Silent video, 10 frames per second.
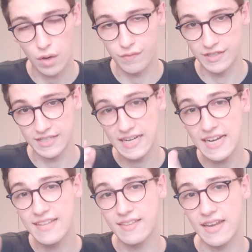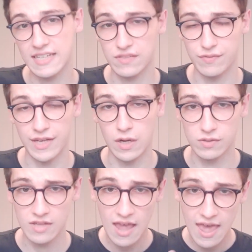covered in the next
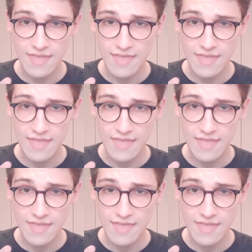videos,